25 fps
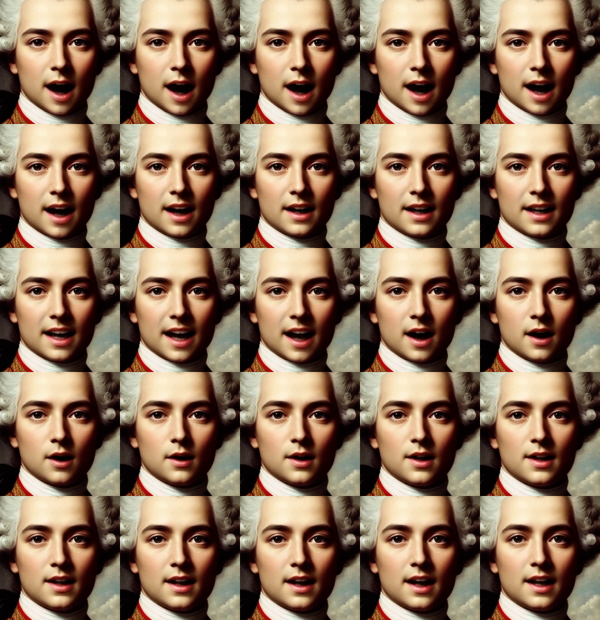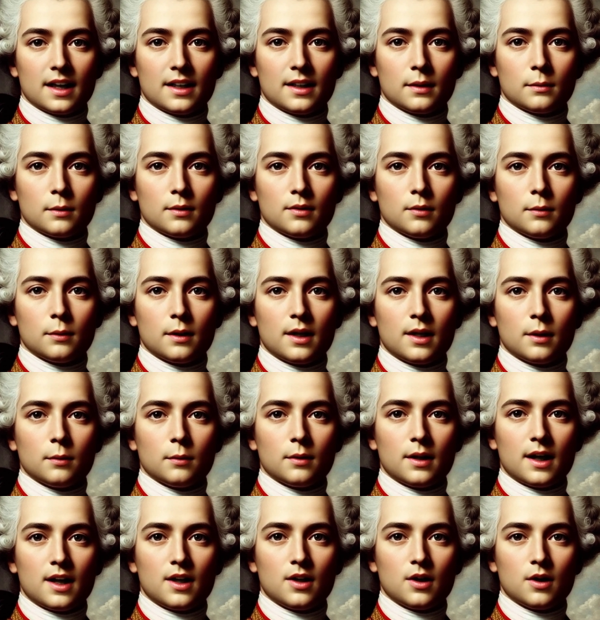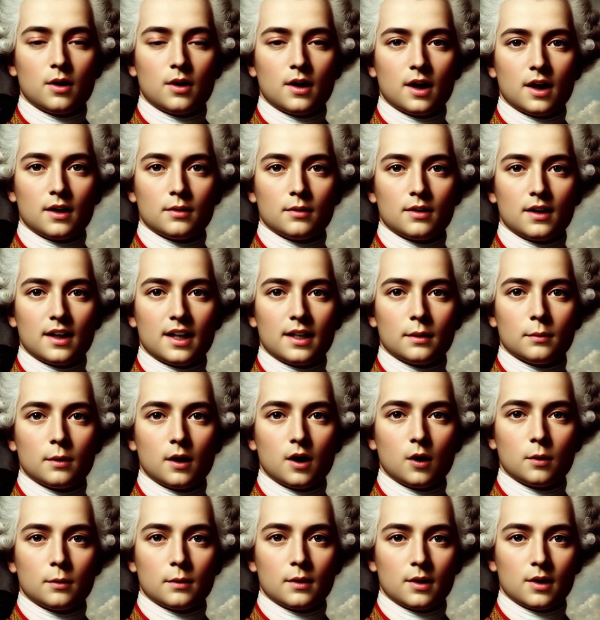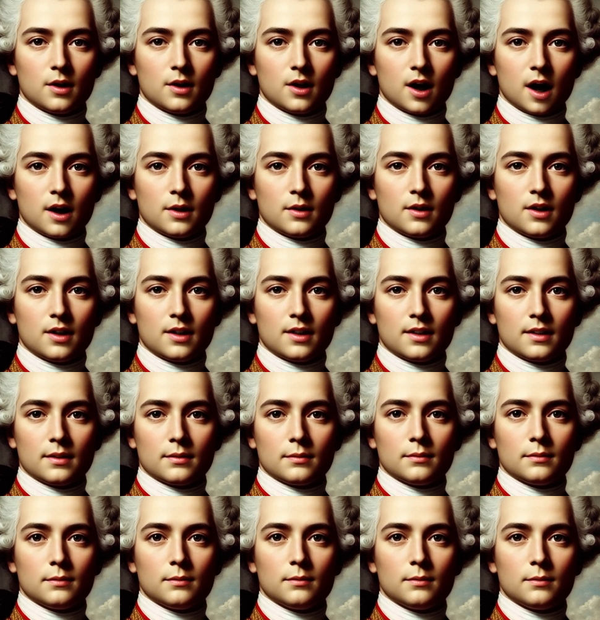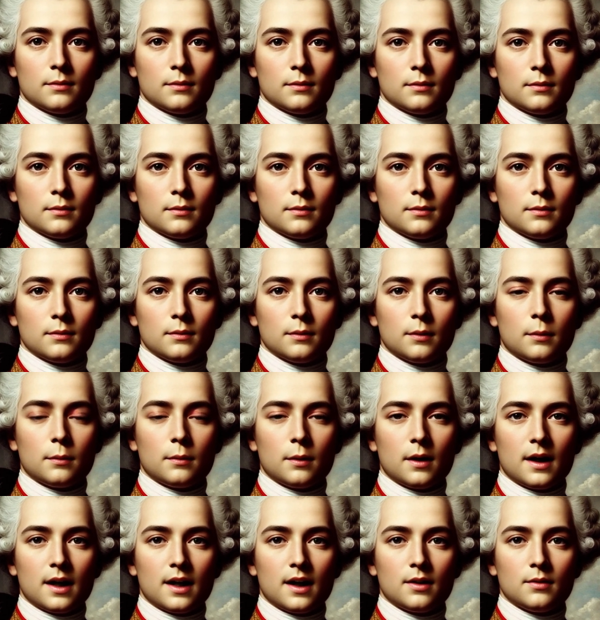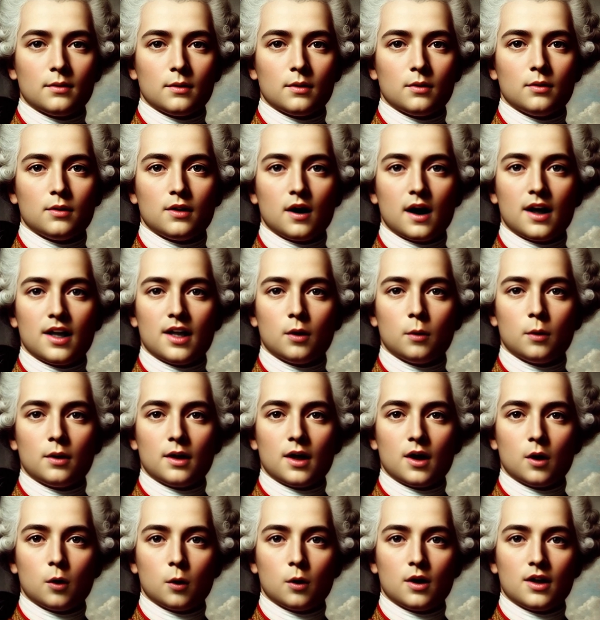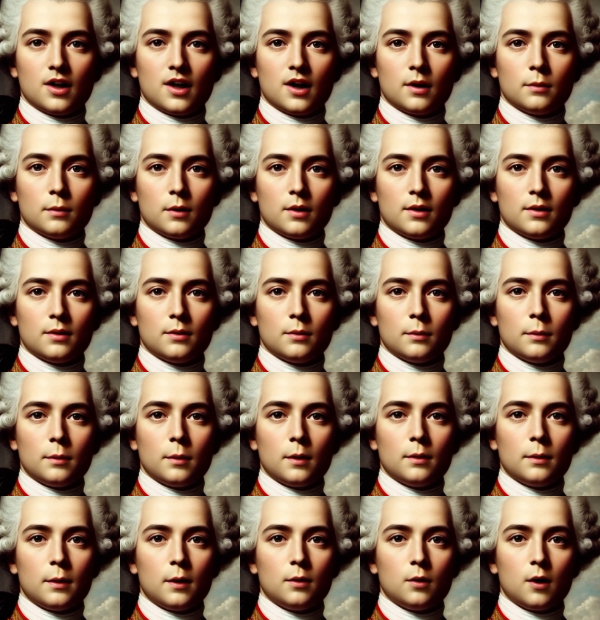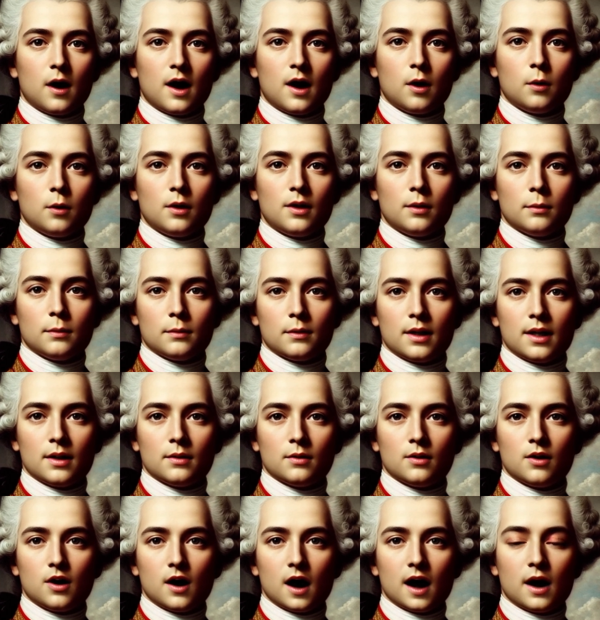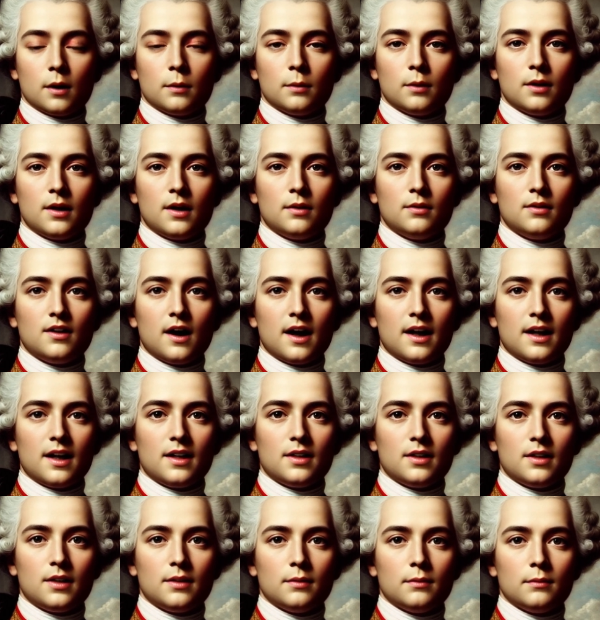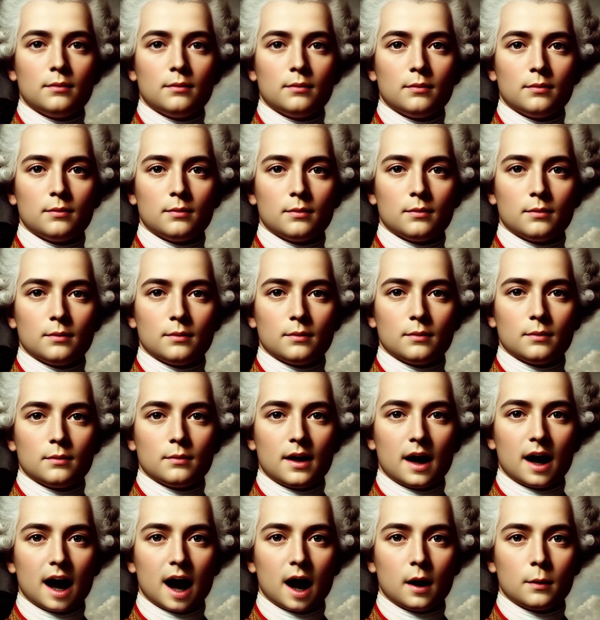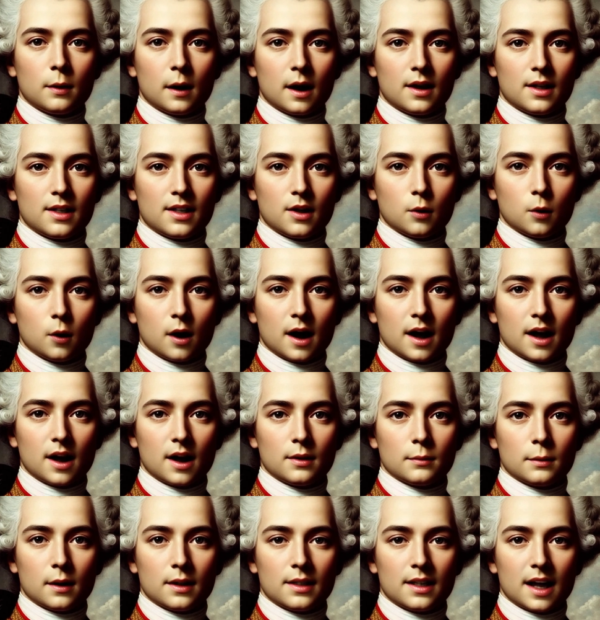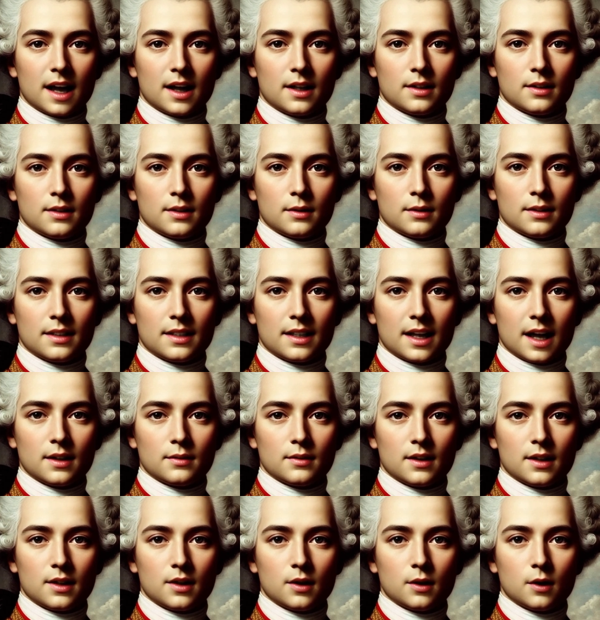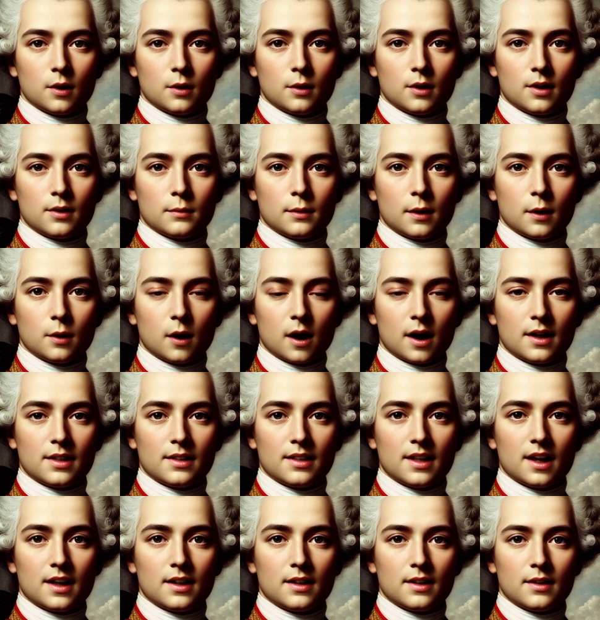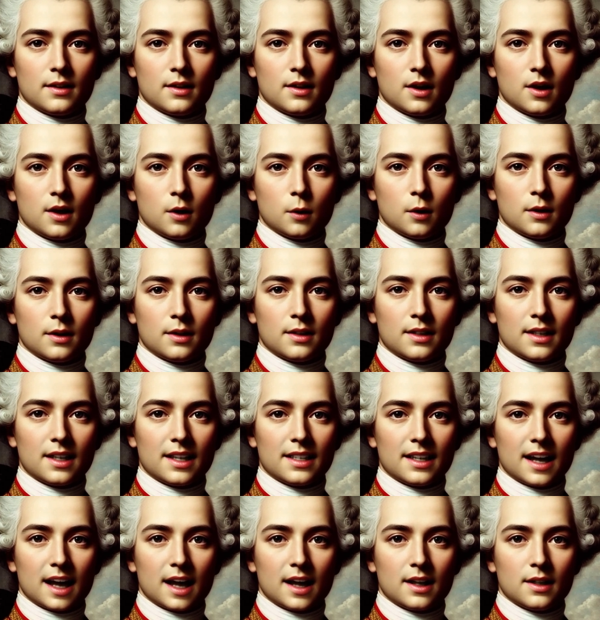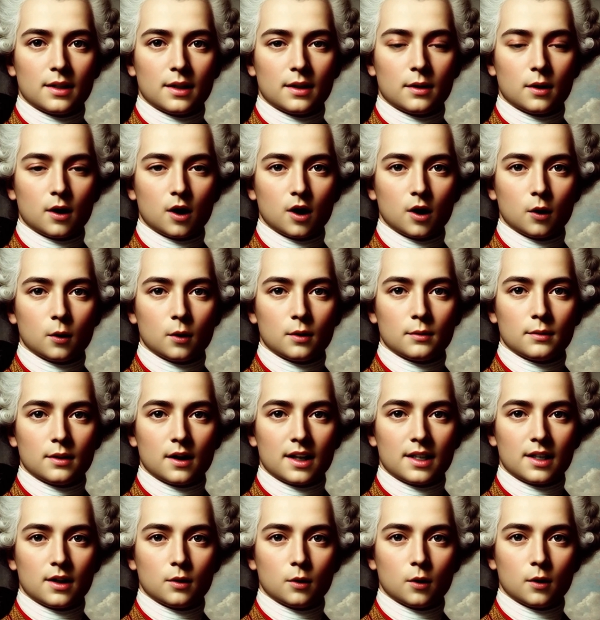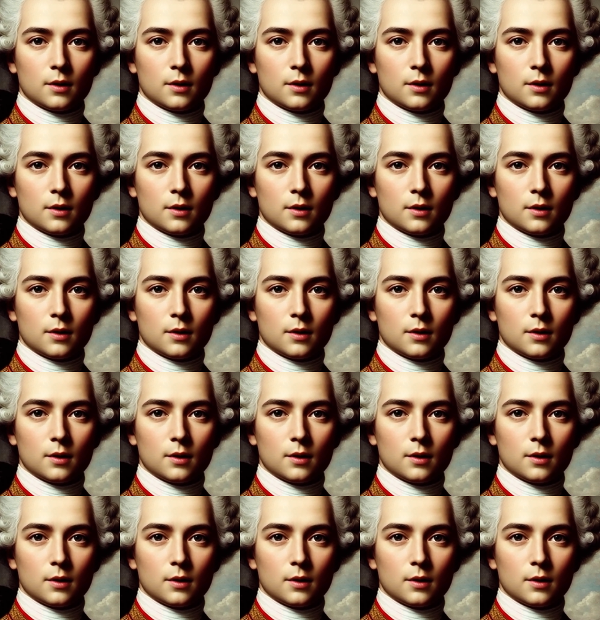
I had inherited a kingdom of immense potential and faced monumental challenges. My love for France was unquestionable, but my reign was a mix of triumphs and failures. I passed away on May 10, leaving the throne to my grandson, Louis XVI, who would face the